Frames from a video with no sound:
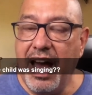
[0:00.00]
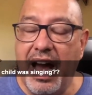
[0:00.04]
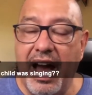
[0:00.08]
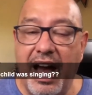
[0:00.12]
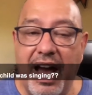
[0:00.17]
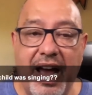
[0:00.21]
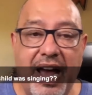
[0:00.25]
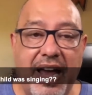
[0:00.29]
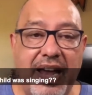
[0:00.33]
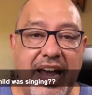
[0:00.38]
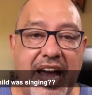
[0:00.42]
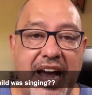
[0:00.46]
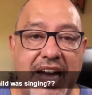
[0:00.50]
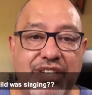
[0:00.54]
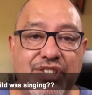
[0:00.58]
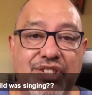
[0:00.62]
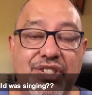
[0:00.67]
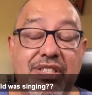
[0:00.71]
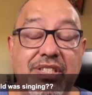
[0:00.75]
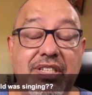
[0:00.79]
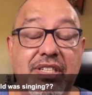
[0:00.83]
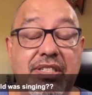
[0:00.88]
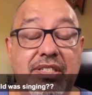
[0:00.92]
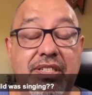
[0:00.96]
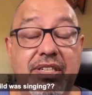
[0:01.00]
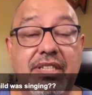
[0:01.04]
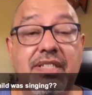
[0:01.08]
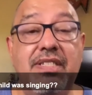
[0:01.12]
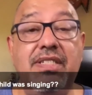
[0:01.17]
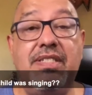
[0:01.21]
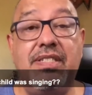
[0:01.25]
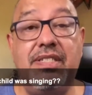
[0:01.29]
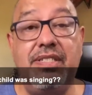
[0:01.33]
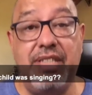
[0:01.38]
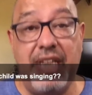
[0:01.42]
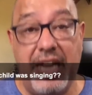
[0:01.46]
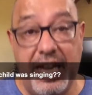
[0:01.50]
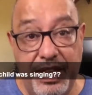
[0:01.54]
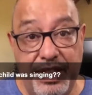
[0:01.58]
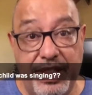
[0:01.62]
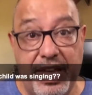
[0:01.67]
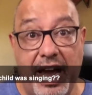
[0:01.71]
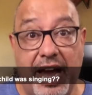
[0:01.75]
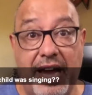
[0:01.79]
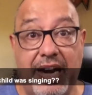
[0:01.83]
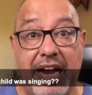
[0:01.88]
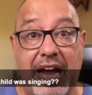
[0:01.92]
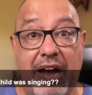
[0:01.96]
I actually didn't say
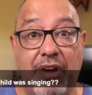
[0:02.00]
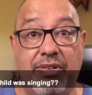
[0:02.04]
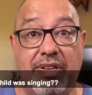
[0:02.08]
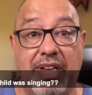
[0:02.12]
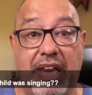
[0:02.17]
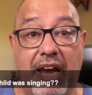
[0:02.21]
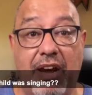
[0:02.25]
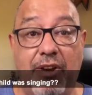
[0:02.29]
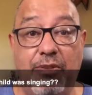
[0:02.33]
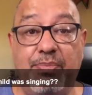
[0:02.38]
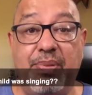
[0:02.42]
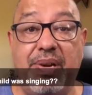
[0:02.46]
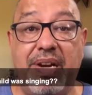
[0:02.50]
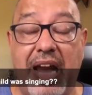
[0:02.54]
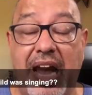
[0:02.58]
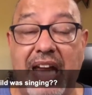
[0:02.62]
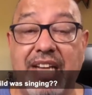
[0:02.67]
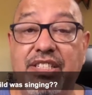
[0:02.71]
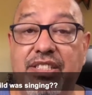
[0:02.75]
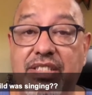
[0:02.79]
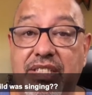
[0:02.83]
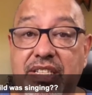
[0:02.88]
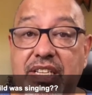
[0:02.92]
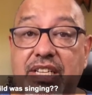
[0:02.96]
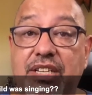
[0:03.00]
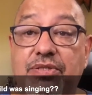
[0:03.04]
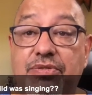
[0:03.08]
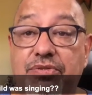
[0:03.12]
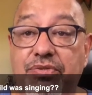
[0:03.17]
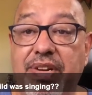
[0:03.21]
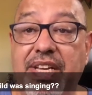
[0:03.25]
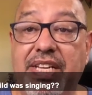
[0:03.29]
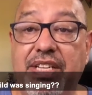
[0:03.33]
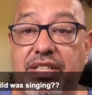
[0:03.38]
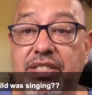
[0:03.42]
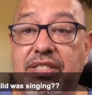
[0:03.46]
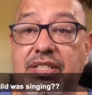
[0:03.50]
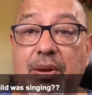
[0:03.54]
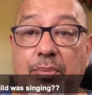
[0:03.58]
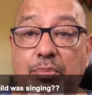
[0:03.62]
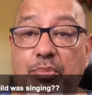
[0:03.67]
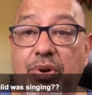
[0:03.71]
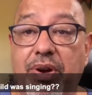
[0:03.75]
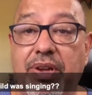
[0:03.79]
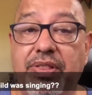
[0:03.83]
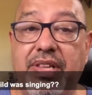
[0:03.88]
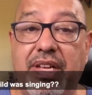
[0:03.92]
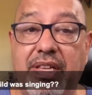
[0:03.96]
that out loud, but I did read
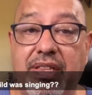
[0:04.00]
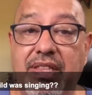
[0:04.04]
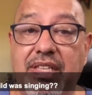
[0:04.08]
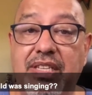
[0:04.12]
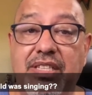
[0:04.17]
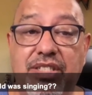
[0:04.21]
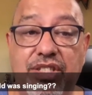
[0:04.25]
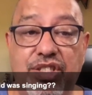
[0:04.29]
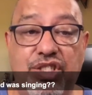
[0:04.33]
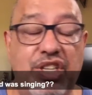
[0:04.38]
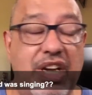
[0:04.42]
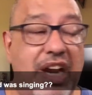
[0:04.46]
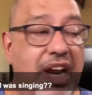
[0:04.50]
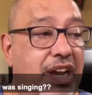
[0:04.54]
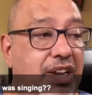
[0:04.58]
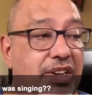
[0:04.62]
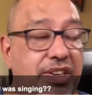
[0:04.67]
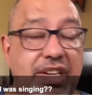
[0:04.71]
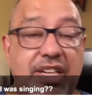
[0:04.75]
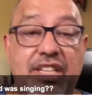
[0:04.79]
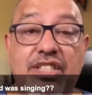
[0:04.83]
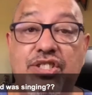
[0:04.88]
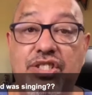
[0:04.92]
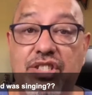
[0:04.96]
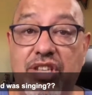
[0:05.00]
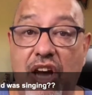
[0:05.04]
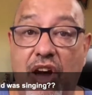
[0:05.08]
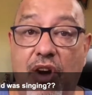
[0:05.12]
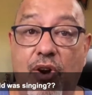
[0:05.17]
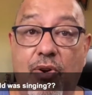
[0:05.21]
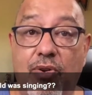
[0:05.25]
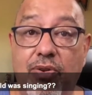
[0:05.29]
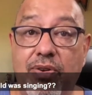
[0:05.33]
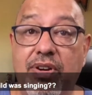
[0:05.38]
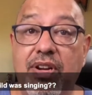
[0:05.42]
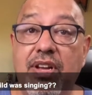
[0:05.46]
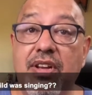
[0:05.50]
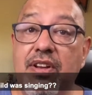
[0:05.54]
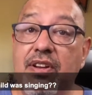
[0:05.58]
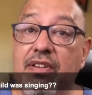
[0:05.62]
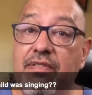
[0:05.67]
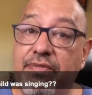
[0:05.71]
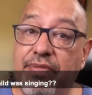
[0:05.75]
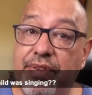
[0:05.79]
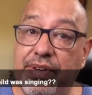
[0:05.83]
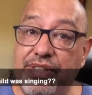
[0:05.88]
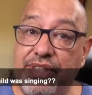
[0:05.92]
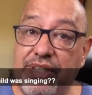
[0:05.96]
somewhere that this child is known
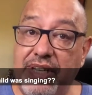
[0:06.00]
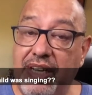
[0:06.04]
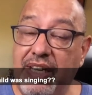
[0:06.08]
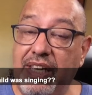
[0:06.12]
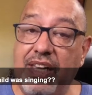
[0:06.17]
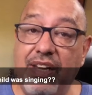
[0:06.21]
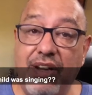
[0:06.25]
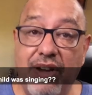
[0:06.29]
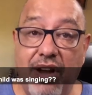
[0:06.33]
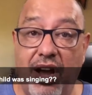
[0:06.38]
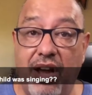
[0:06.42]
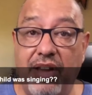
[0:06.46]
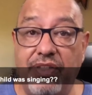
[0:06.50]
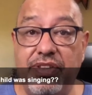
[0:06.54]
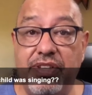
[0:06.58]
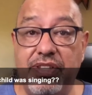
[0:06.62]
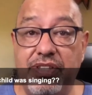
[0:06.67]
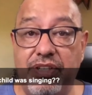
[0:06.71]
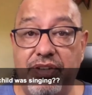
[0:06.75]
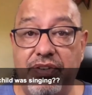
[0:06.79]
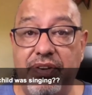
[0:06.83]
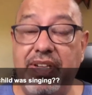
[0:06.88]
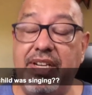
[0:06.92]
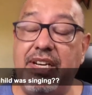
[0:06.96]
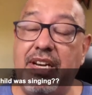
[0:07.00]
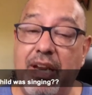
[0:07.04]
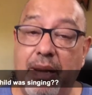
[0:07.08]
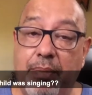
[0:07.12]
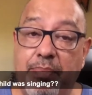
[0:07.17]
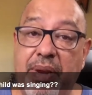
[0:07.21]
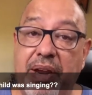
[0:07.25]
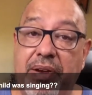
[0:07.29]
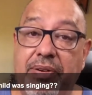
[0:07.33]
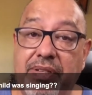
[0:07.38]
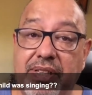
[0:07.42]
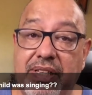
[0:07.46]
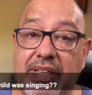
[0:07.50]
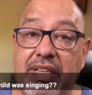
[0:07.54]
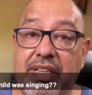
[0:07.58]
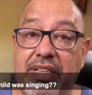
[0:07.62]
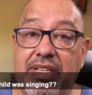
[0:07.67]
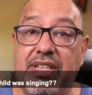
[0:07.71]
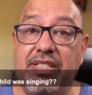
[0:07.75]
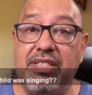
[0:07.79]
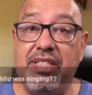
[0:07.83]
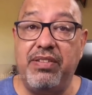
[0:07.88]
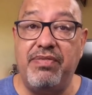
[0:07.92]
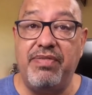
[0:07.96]
for singing on the street, and apparently he
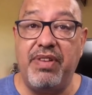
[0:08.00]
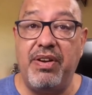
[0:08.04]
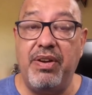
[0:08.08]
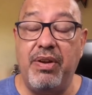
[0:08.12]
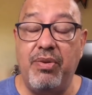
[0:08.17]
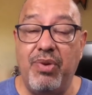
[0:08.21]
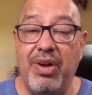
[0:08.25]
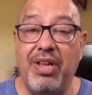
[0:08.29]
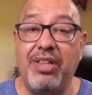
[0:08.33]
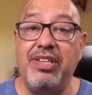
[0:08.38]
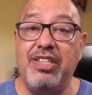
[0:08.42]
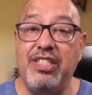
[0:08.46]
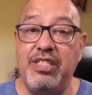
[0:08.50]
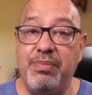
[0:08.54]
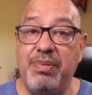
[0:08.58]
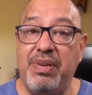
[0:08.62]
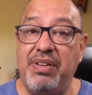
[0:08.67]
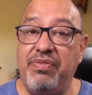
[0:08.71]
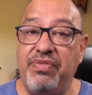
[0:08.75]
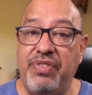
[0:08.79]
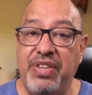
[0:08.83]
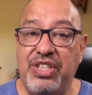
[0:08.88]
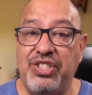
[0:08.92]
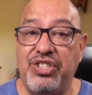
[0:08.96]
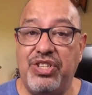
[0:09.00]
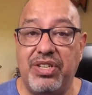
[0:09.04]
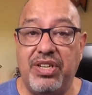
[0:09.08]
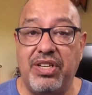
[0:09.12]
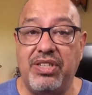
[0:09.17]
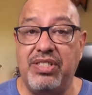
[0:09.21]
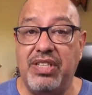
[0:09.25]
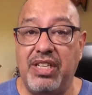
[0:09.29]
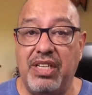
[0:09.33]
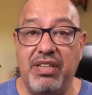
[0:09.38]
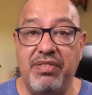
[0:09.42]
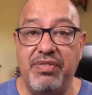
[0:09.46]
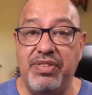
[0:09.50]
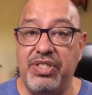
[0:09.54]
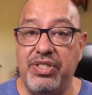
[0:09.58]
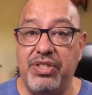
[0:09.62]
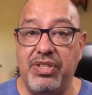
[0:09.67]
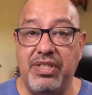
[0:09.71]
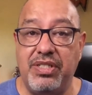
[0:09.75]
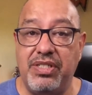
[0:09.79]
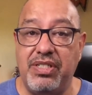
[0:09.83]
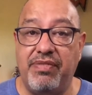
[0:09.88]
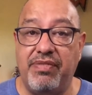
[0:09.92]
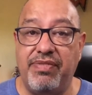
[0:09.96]
does it very well. He's been featured on television
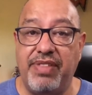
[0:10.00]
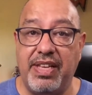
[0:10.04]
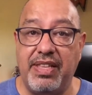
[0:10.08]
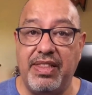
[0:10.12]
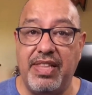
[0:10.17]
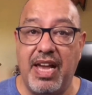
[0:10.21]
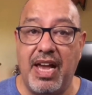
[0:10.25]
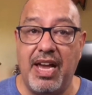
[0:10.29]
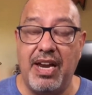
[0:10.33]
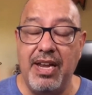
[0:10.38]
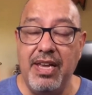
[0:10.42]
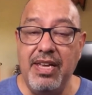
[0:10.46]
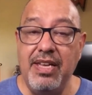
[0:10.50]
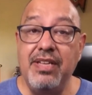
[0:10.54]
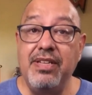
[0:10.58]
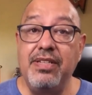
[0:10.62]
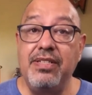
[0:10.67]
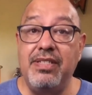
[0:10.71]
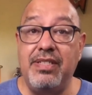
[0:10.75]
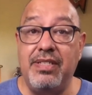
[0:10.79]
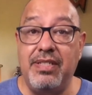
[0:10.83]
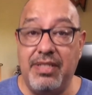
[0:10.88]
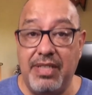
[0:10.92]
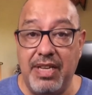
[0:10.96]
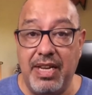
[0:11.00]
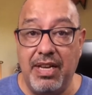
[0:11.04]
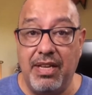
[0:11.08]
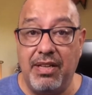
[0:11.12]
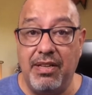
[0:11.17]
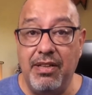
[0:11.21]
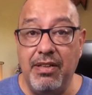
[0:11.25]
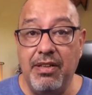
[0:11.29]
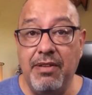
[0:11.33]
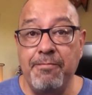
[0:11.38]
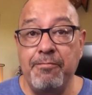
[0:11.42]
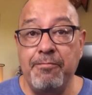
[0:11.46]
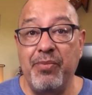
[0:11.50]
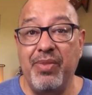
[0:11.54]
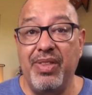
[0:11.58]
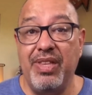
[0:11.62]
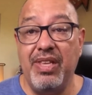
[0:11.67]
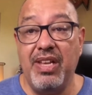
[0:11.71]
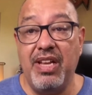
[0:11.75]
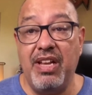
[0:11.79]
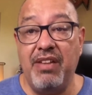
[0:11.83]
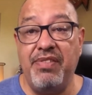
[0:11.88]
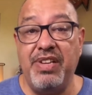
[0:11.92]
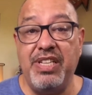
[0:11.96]
and stuff like that. Still,
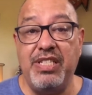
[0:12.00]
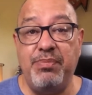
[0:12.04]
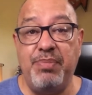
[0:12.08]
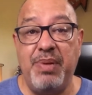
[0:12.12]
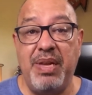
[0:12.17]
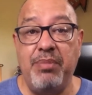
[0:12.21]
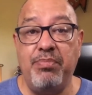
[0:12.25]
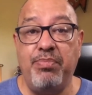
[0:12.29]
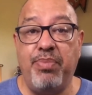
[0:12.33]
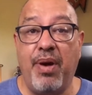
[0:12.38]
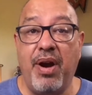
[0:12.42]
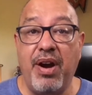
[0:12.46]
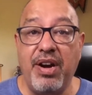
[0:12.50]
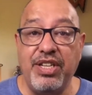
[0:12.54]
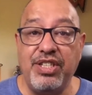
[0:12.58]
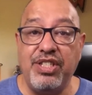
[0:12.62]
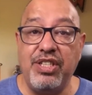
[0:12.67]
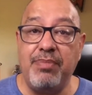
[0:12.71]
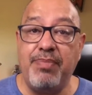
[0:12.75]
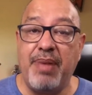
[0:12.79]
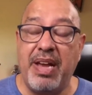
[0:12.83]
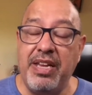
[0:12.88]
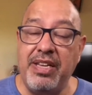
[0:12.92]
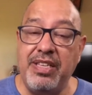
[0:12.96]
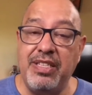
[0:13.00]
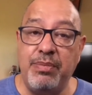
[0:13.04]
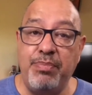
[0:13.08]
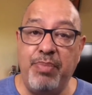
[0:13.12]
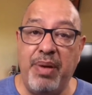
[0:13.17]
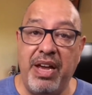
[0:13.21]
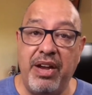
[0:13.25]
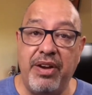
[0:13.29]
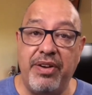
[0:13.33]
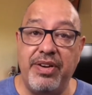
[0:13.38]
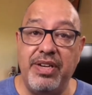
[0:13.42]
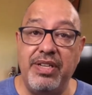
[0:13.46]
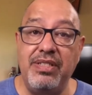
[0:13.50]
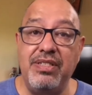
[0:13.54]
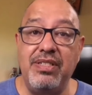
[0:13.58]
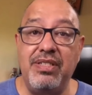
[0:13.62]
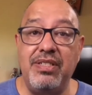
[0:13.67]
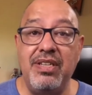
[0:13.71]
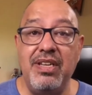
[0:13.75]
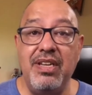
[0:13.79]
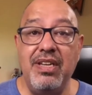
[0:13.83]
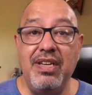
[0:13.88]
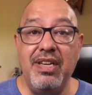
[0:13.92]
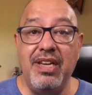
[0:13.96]
if he's being perched by his
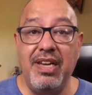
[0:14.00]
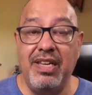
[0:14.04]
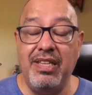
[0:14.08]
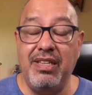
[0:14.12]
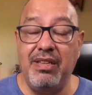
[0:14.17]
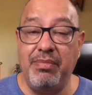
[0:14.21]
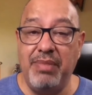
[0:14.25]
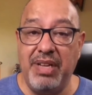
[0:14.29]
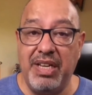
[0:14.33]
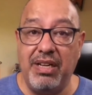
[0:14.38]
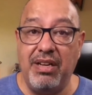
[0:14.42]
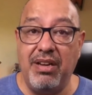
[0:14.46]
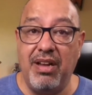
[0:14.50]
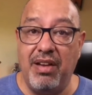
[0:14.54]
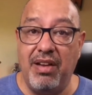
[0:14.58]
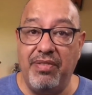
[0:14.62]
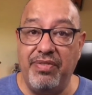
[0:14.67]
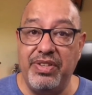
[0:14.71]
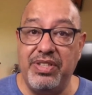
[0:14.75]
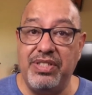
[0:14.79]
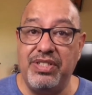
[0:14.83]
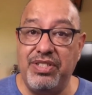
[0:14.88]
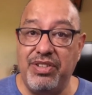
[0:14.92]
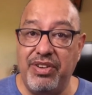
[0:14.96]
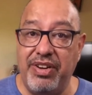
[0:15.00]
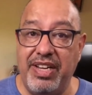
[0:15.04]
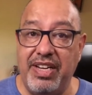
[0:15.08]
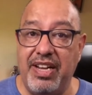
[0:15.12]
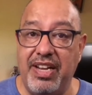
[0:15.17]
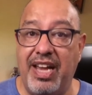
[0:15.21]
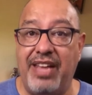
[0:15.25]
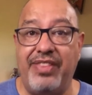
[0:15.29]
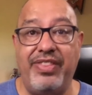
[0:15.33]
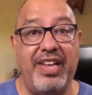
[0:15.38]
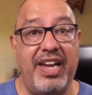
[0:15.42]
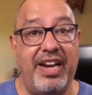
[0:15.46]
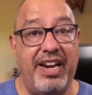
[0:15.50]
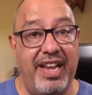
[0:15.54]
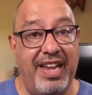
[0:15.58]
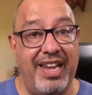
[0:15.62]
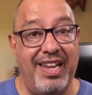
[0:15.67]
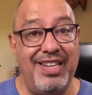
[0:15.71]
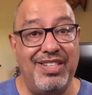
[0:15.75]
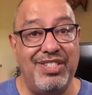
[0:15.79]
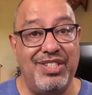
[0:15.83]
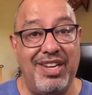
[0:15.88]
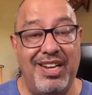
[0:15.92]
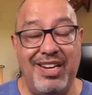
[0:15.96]
parents in the middle of the street at that
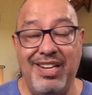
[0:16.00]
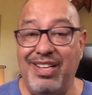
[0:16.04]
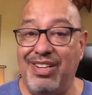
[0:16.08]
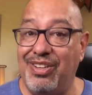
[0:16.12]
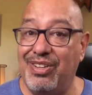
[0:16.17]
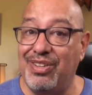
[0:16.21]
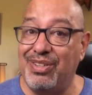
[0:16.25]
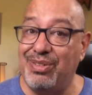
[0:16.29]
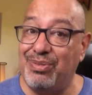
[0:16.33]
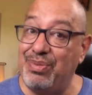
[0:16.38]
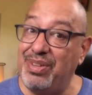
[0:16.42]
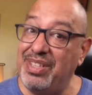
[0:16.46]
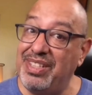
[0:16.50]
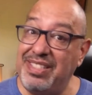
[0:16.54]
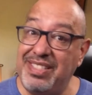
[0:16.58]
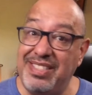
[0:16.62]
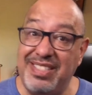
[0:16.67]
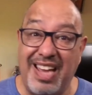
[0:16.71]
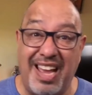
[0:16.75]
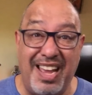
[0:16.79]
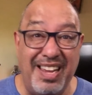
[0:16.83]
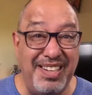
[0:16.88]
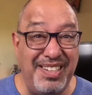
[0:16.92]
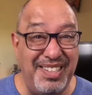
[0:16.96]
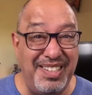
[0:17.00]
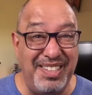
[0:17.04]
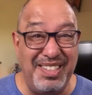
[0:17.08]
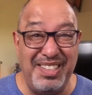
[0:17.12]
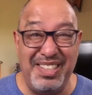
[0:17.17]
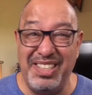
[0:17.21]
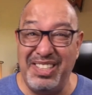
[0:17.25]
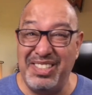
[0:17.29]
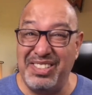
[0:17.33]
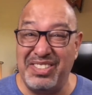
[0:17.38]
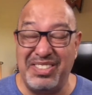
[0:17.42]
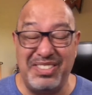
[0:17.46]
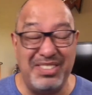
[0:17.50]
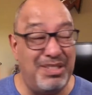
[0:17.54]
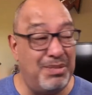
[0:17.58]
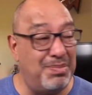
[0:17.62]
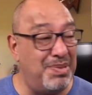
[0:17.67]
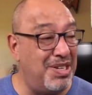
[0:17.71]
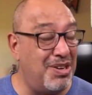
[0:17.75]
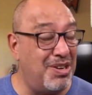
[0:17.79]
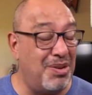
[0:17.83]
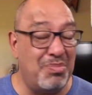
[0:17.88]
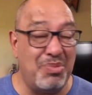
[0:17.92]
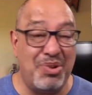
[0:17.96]
age, and he looked really tiny. He looked to be
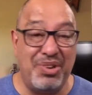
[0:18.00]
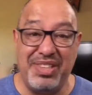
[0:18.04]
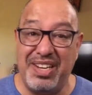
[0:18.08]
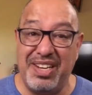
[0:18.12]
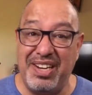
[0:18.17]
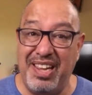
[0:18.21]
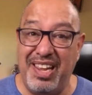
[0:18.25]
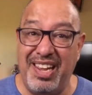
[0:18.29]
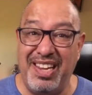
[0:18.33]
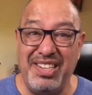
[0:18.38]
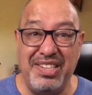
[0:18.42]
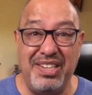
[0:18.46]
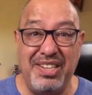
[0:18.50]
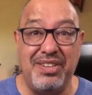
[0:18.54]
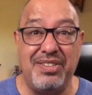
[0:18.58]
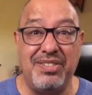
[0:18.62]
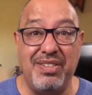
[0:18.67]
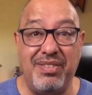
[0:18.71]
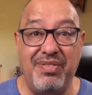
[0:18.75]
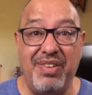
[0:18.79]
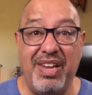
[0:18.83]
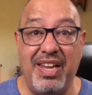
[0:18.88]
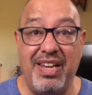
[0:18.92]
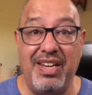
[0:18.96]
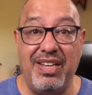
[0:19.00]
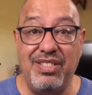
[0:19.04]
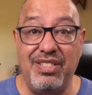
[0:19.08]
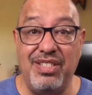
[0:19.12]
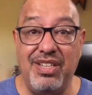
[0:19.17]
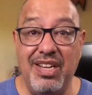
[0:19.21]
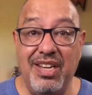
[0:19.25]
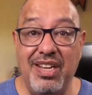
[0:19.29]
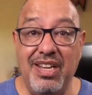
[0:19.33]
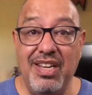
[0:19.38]
no more than 8 years of age.